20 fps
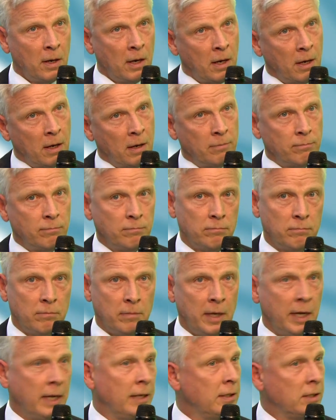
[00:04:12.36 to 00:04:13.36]
um,
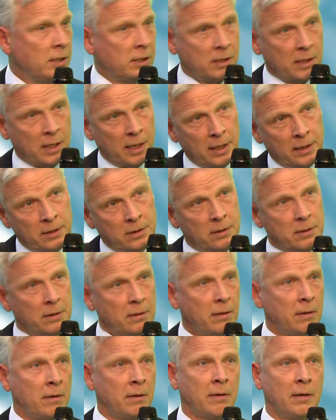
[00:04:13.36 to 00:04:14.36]
in the States,
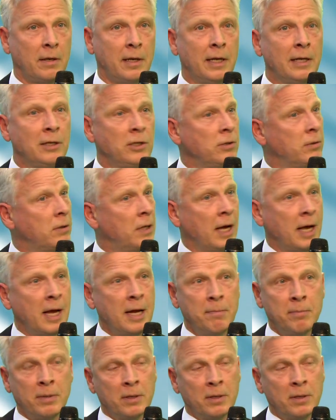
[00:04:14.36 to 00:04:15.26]
in UK,